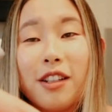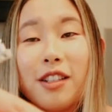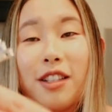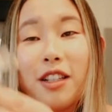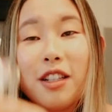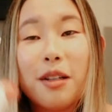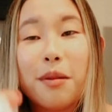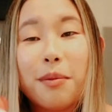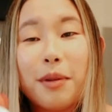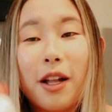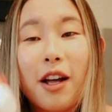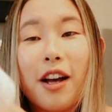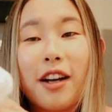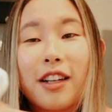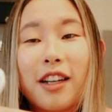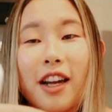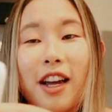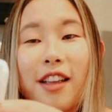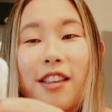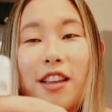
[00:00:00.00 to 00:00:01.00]
this into the
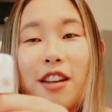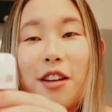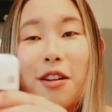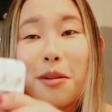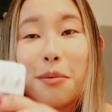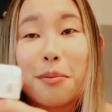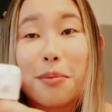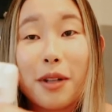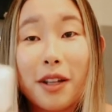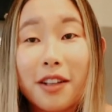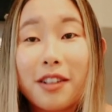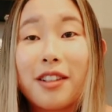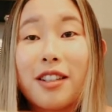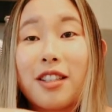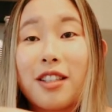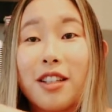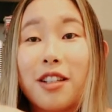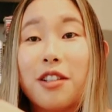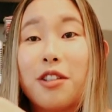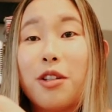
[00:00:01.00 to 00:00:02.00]
block, and then you can plug
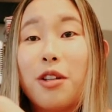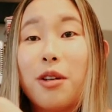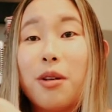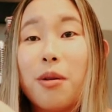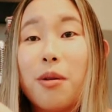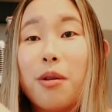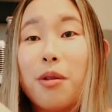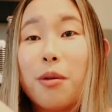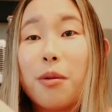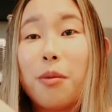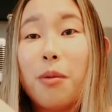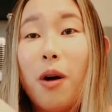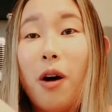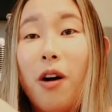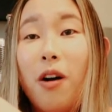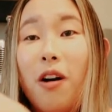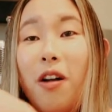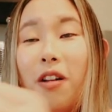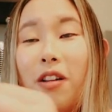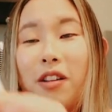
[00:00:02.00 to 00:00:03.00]
this into the
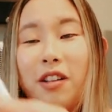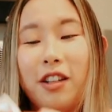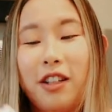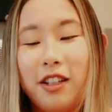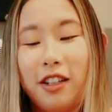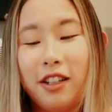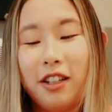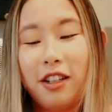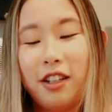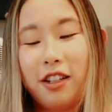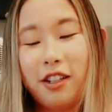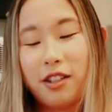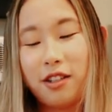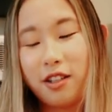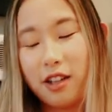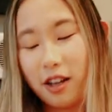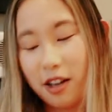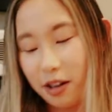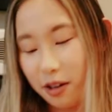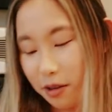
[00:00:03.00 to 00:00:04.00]
wall.
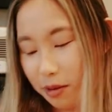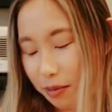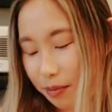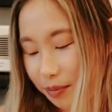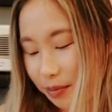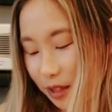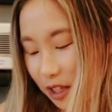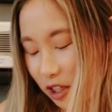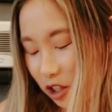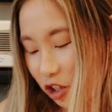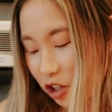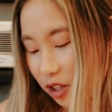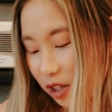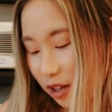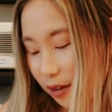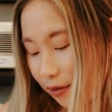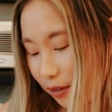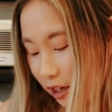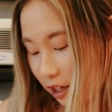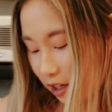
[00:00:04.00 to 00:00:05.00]
So it's just
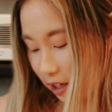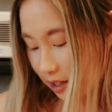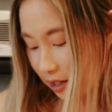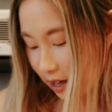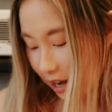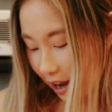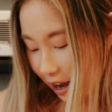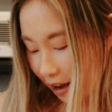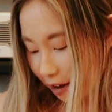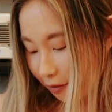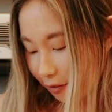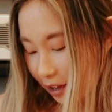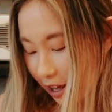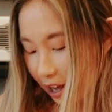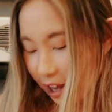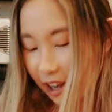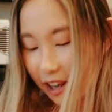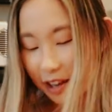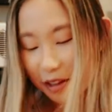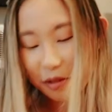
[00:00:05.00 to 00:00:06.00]
convenient to have
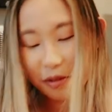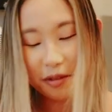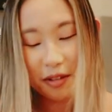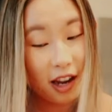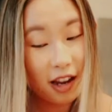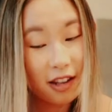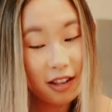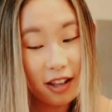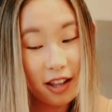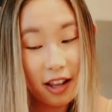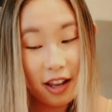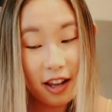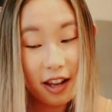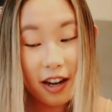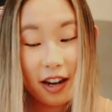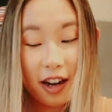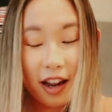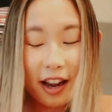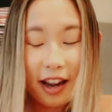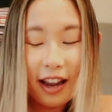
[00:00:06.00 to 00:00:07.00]
that. And
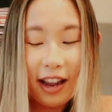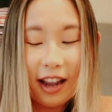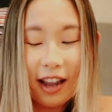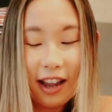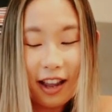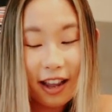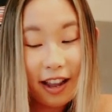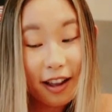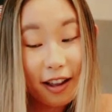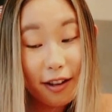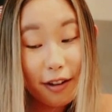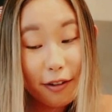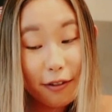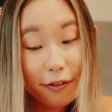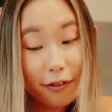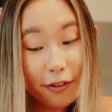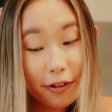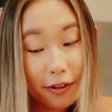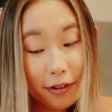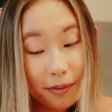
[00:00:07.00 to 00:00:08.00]
then I
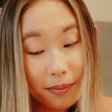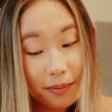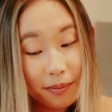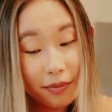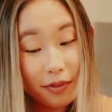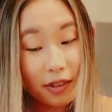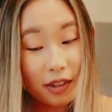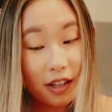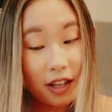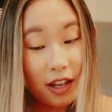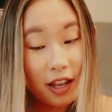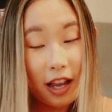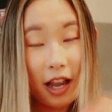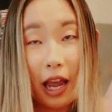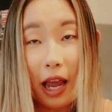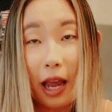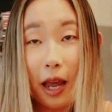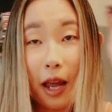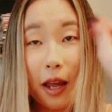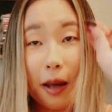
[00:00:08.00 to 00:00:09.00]
have
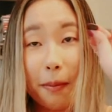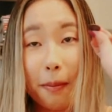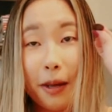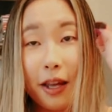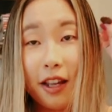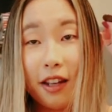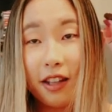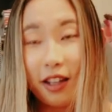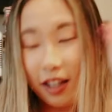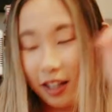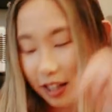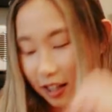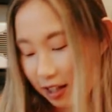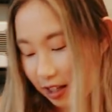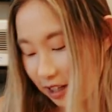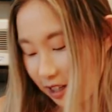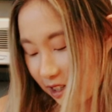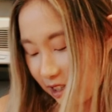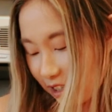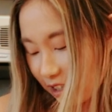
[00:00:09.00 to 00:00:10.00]
a penny
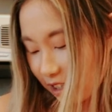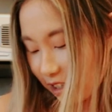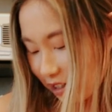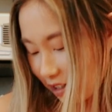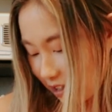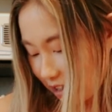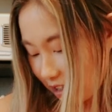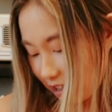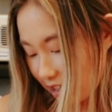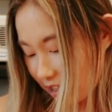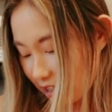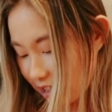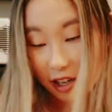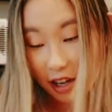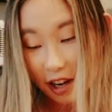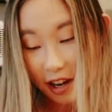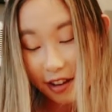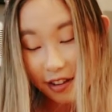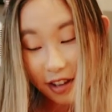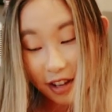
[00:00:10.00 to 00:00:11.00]
in here,
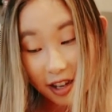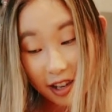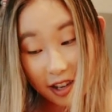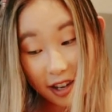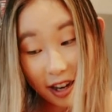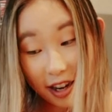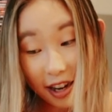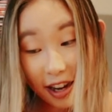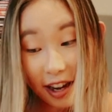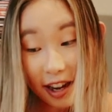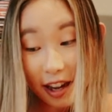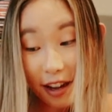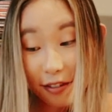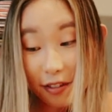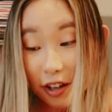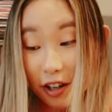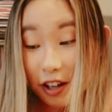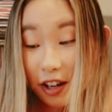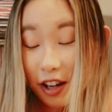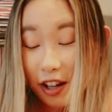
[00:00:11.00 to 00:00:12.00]
and then I have
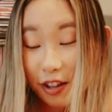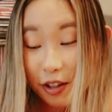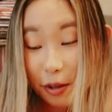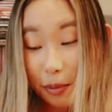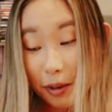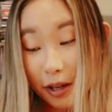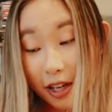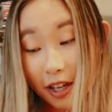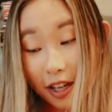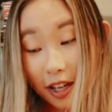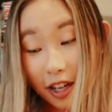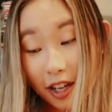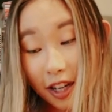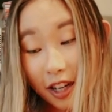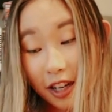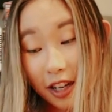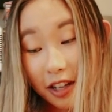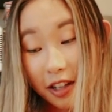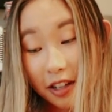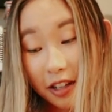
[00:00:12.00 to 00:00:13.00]
another
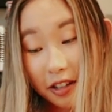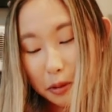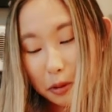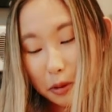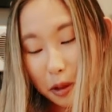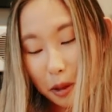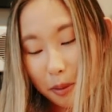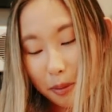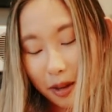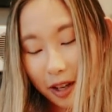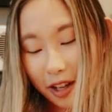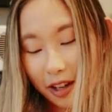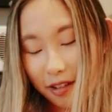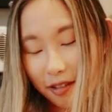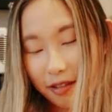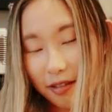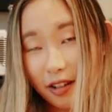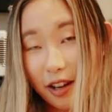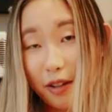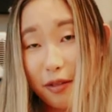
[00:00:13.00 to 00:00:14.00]
penny. Oh man,
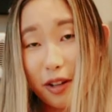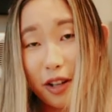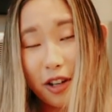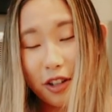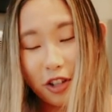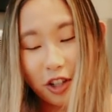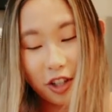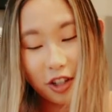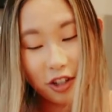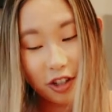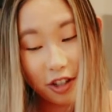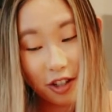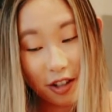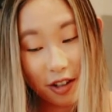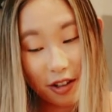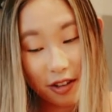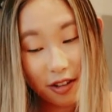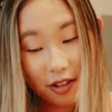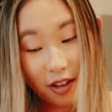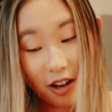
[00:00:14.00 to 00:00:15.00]
I have a lot of change in
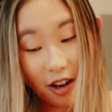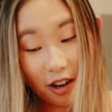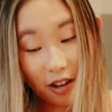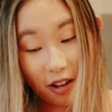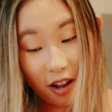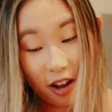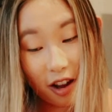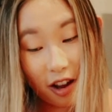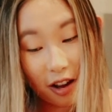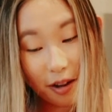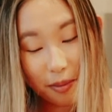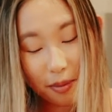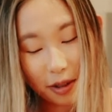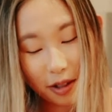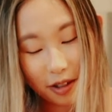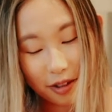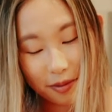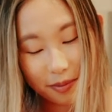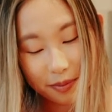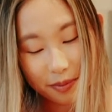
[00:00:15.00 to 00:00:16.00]
here. Not a lot,
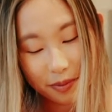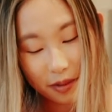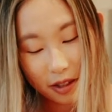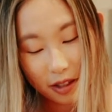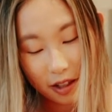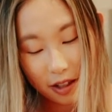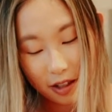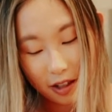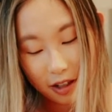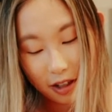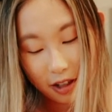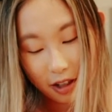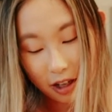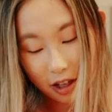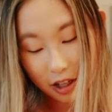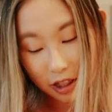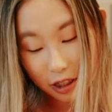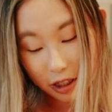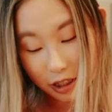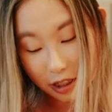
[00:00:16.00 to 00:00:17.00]
but
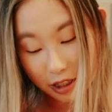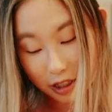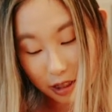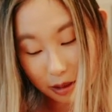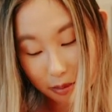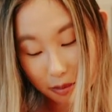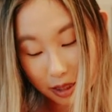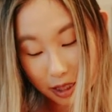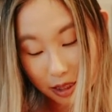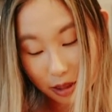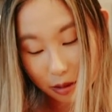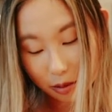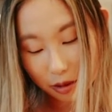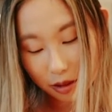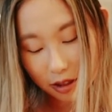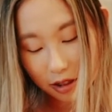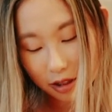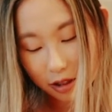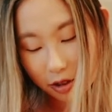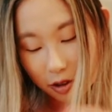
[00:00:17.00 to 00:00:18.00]
a good amount.
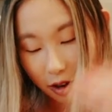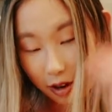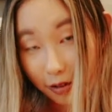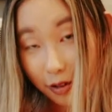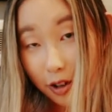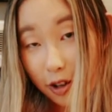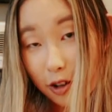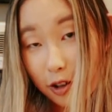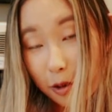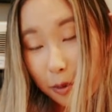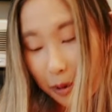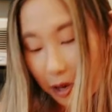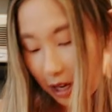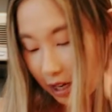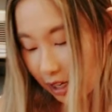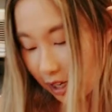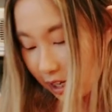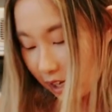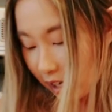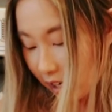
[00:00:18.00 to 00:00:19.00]
So I have another
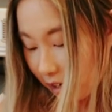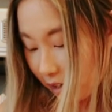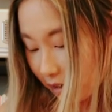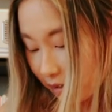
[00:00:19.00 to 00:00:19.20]
penny,